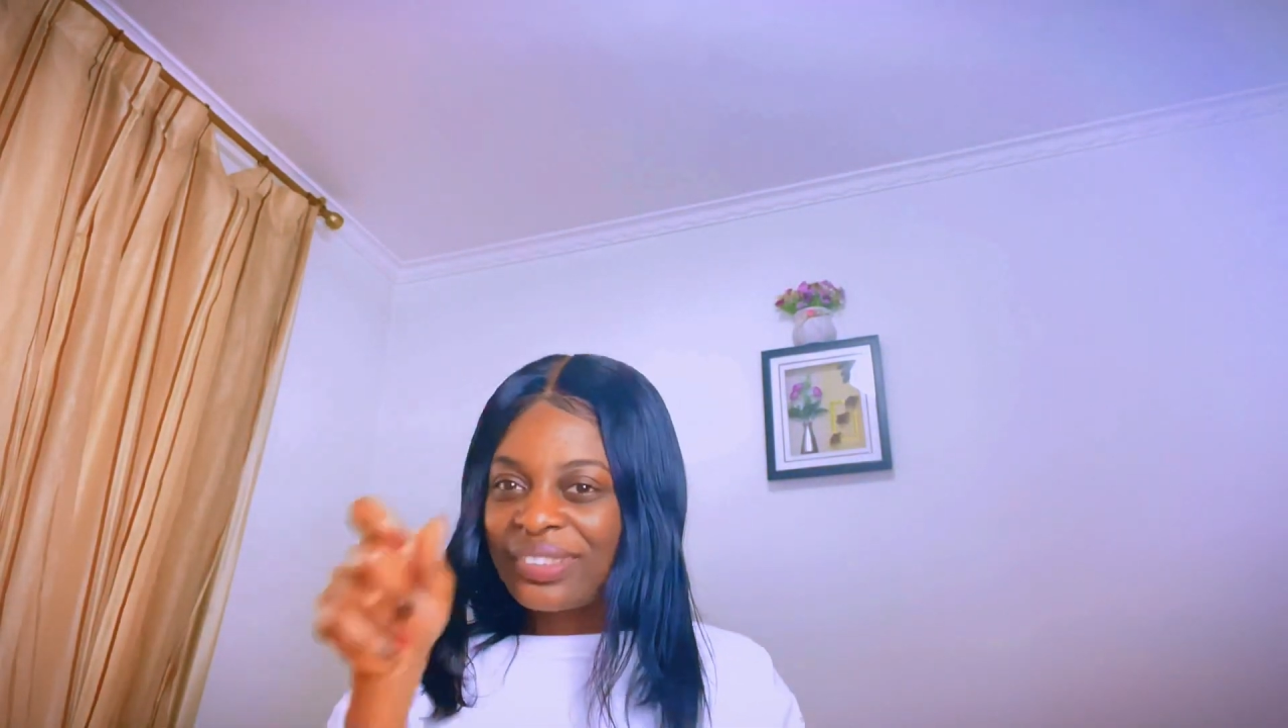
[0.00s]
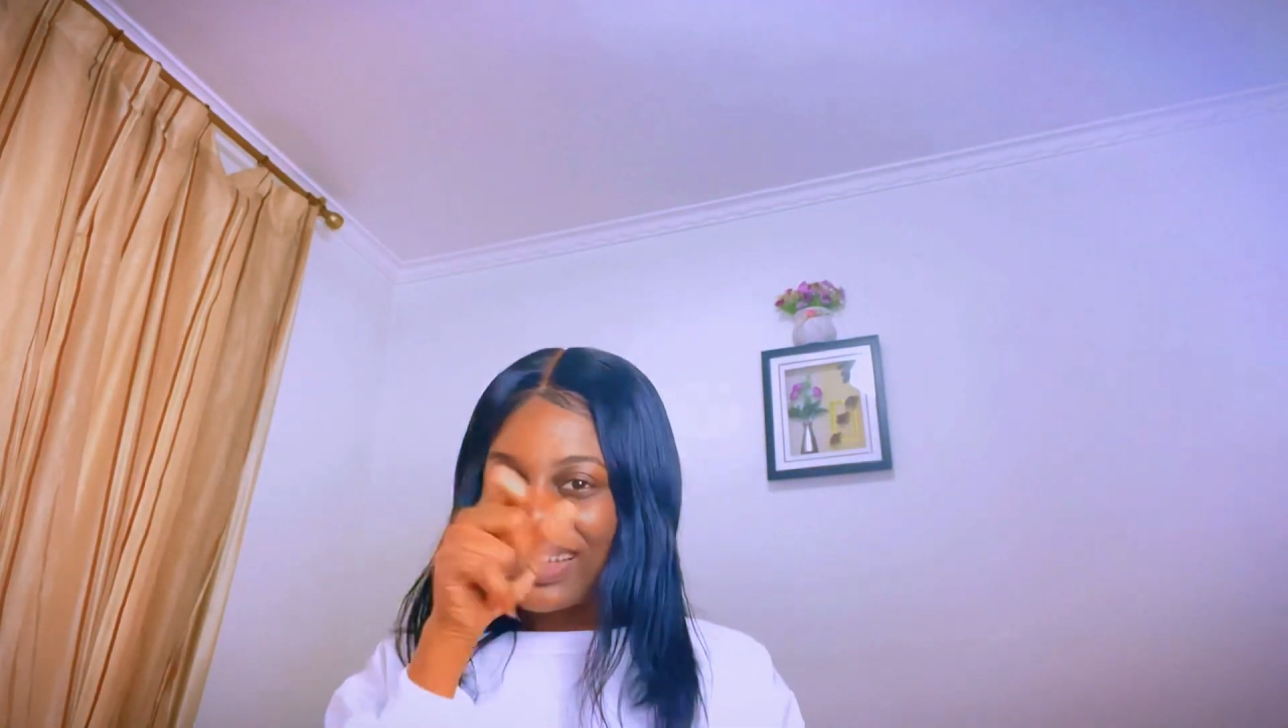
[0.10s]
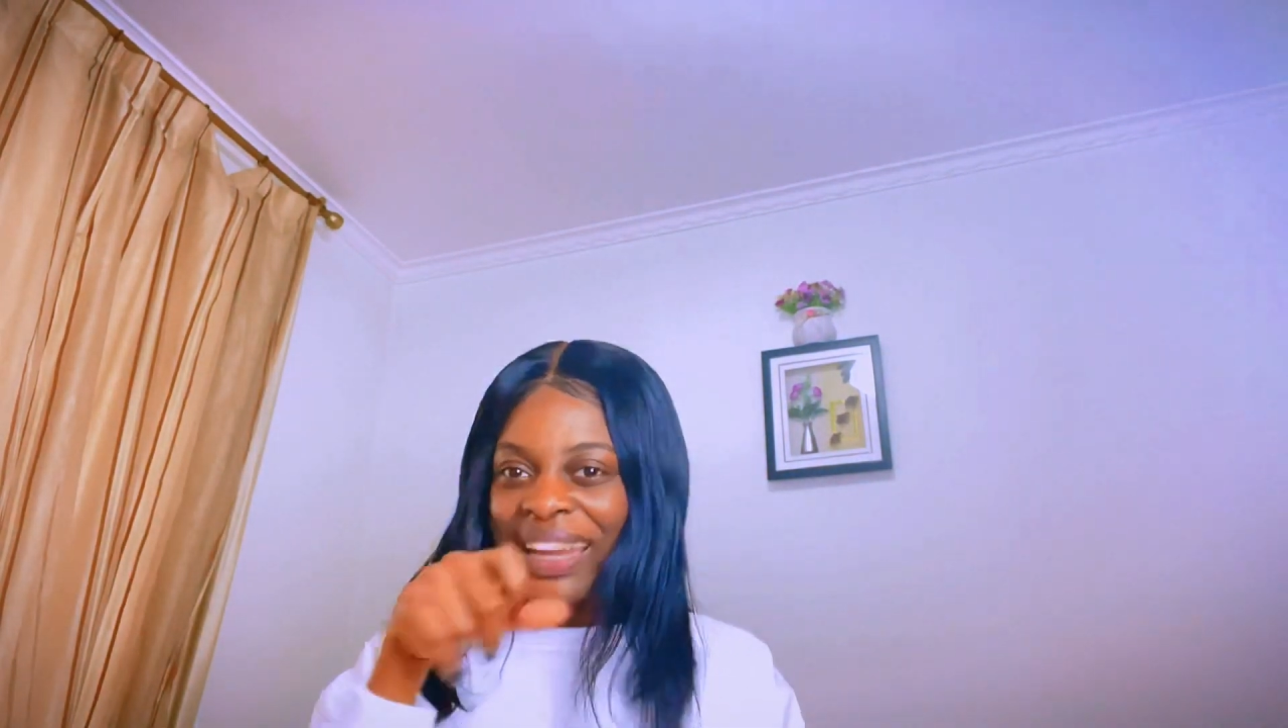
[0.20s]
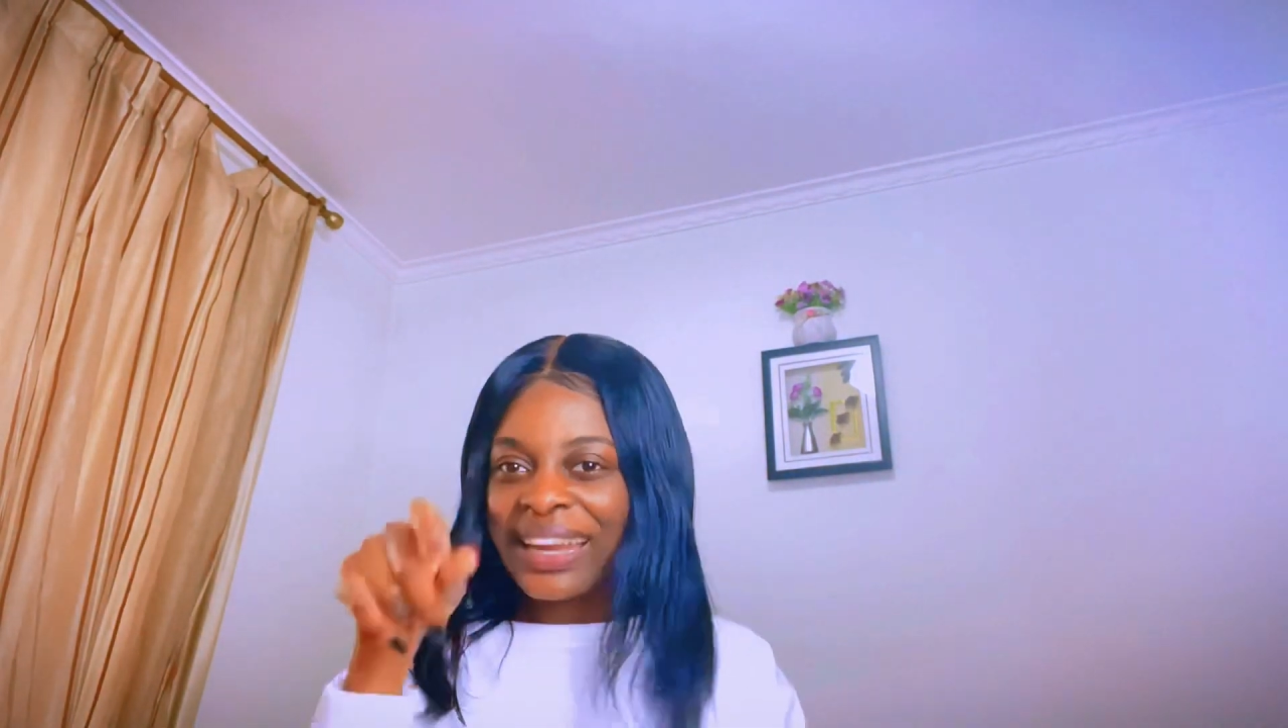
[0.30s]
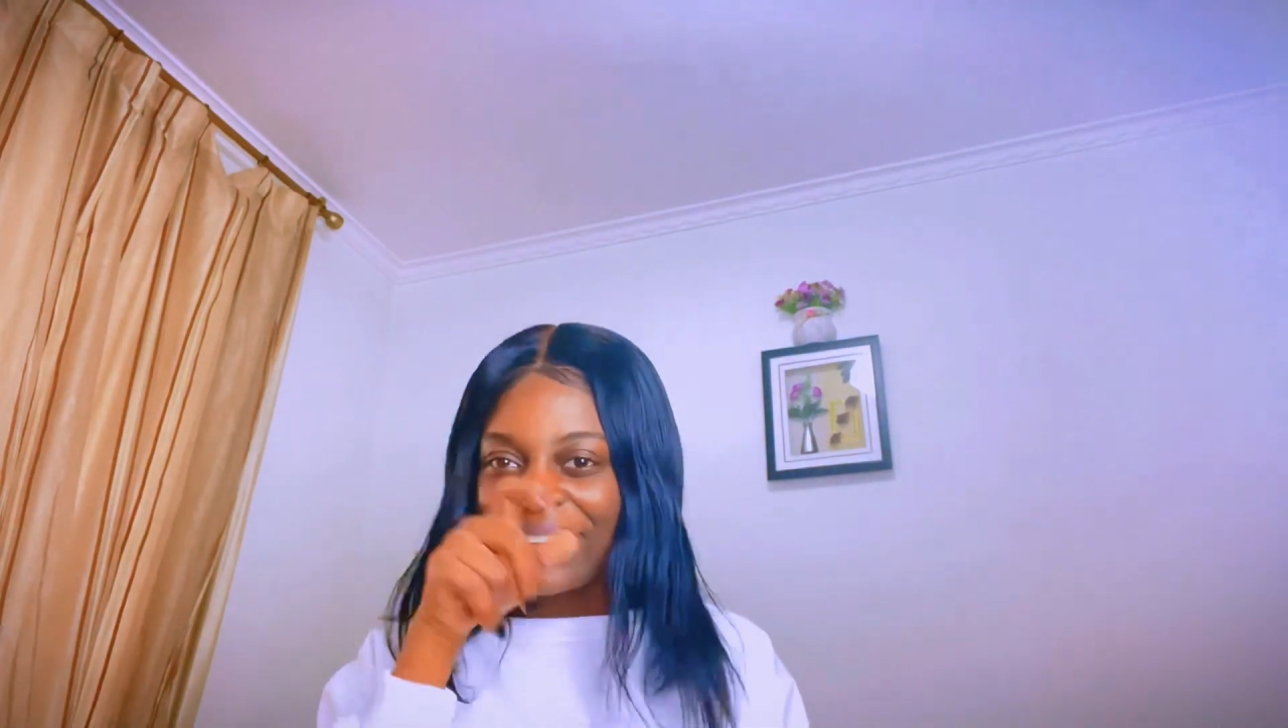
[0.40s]

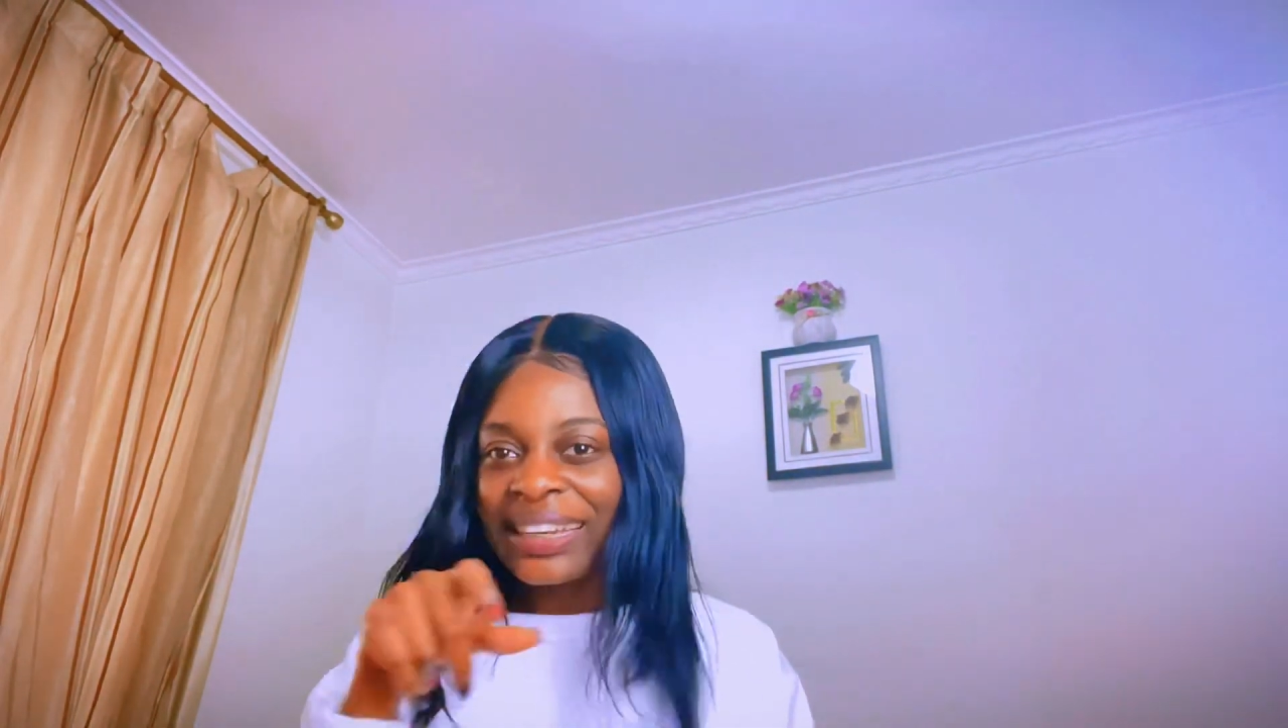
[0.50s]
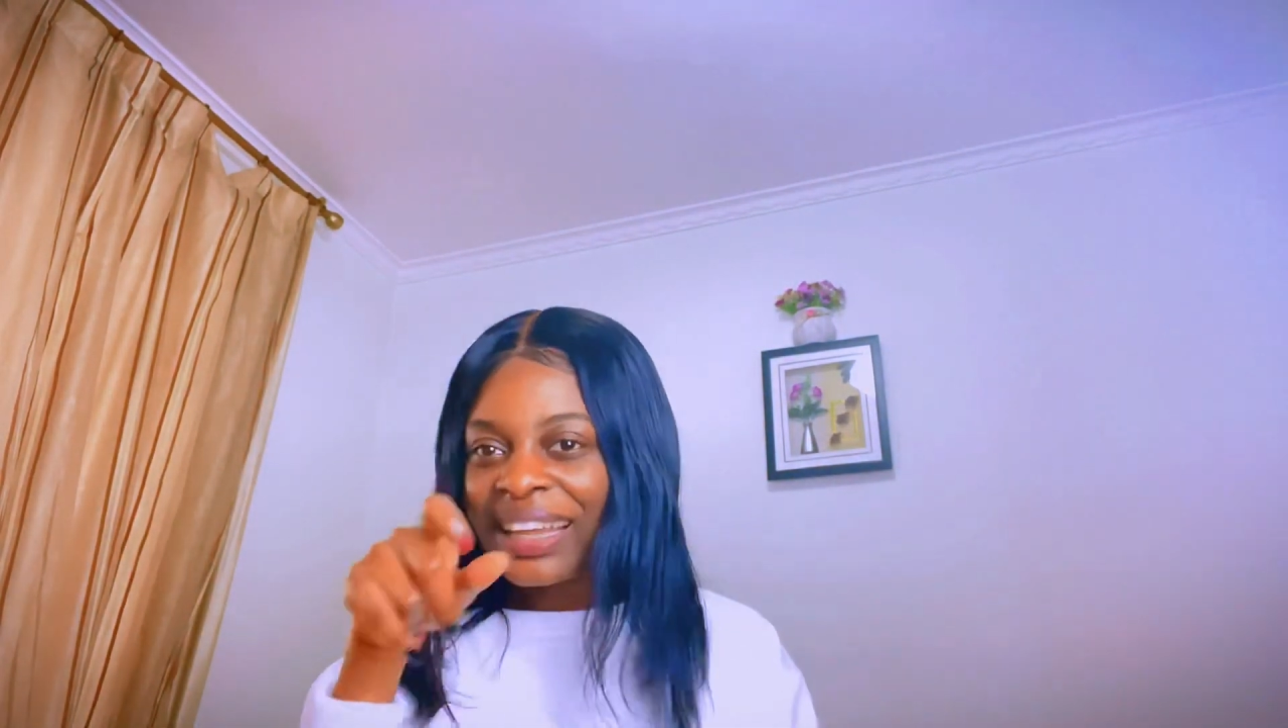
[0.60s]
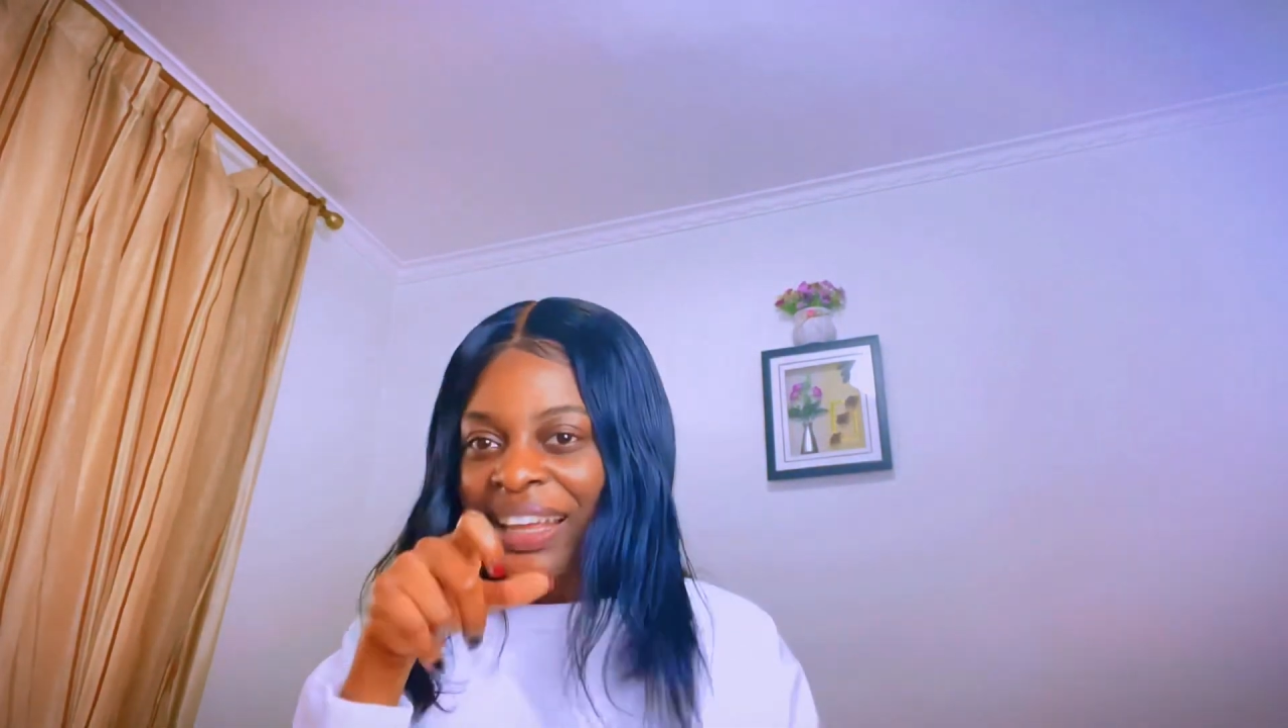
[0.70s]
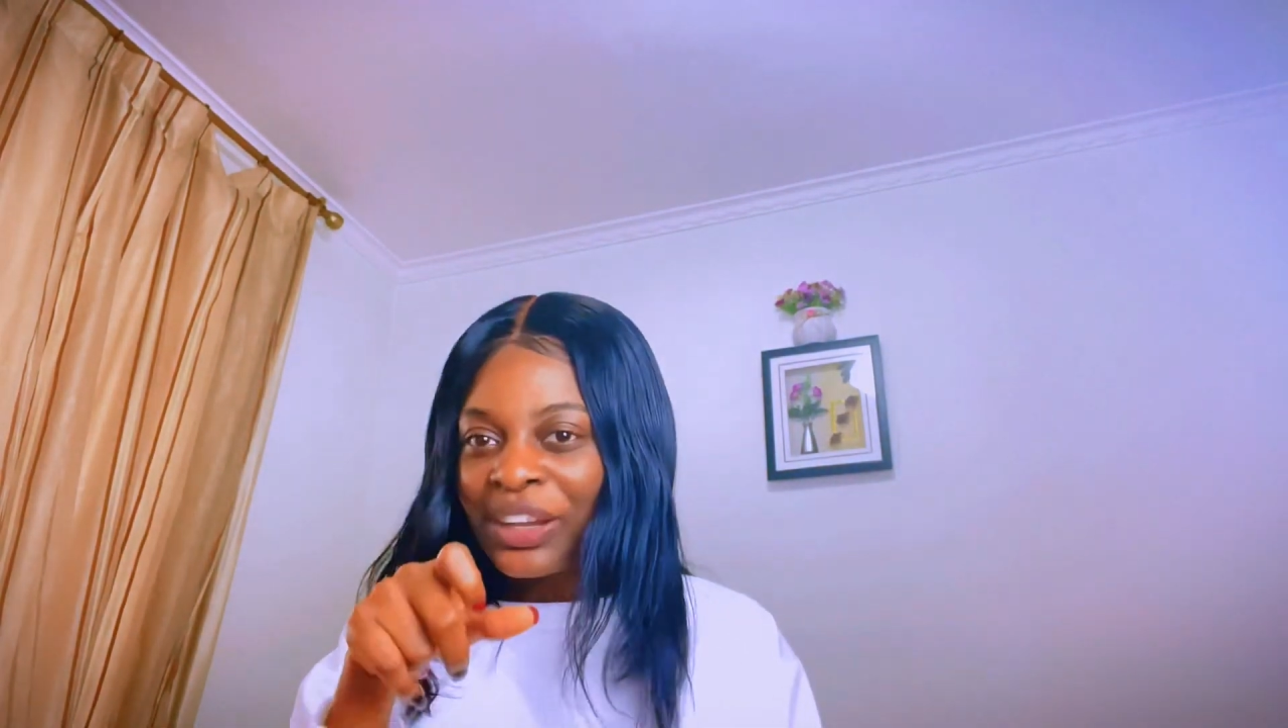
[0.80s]
thing,